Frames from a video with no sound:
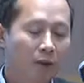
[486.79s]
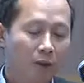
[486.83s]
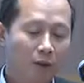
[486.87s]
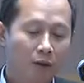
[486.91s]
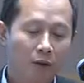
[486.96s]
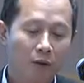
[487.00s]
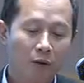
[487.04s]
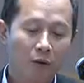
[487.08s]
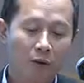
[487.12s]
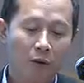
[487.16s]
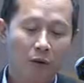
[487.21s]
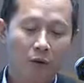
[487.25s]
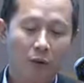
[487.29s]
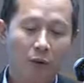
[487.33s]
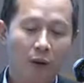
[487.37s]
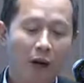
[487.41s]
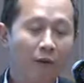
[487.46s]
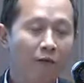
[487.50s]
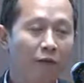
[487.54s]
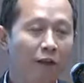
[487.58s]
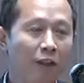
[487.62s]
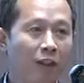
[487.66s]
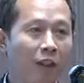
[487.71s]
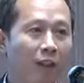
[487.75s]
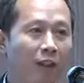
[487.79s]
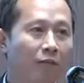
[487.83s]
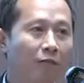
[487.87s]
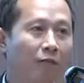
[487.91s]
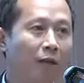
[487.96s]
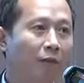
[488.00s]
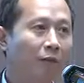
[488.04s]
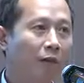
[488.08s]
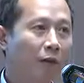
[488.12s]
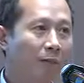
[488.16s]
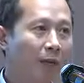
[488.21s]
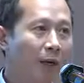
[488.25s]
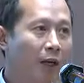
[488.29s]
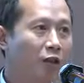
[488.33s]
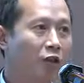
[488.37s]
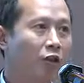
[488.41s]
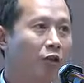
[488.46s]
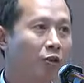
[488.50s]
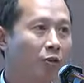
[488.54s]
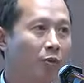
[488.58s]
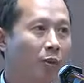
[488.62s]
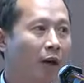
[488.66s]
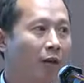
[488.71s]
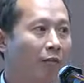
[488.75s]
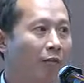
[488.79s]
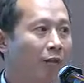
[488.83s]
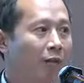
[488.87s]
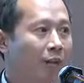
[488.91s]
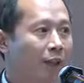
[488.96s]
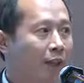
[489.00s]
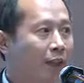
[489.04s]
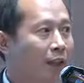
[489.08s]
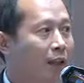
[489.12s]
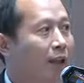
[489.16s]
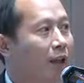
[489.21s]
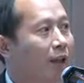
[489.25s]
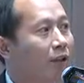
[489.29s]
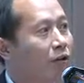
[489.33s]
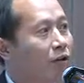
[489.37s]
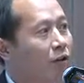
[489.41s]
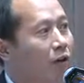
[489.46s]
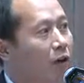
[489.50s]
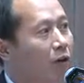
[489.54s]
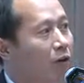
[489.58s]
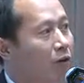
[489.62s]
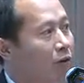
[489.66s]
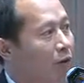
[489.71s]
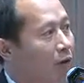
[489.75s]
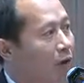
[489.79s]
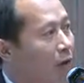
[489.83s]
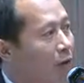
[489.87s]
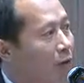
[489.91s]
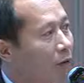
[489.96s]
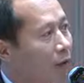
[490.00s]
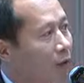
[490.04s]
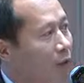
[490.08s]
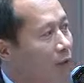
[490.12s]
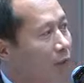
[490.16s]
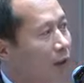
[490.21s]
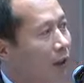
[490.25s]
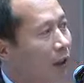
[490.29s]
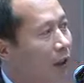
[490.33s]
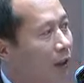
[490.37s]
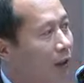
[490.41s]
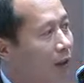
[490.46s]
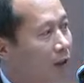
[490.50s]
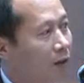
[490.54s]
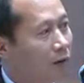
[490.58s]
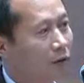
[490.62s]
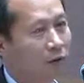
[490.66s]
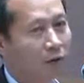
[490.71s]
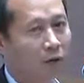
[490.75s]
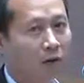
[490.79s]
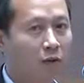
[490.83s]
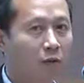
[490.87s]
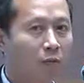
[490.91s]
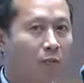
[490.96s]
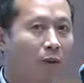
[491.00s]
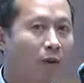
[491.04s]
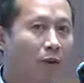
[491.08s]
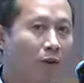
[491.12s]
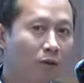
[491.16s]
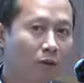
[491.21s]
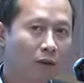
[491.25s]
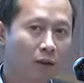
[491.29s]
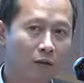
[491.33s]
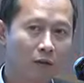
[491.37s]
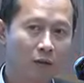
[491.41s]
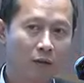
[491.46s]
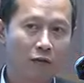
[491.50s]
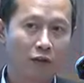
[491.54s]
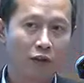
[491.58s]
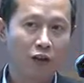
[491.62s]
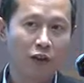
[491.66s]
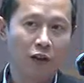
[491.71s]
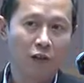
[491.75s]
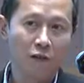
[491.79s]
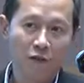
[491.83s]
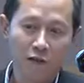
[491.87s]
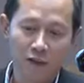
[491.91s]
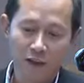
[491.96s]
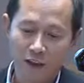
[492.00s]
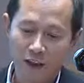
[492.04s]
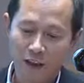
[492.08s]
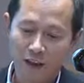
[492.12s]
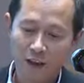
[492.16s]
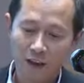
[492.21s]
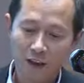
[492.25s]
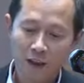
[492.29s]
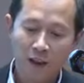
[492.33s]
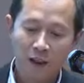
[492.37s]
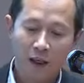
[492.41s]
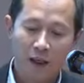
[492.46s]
So gravity, when we mention gravity, is also always related to this process of shifting.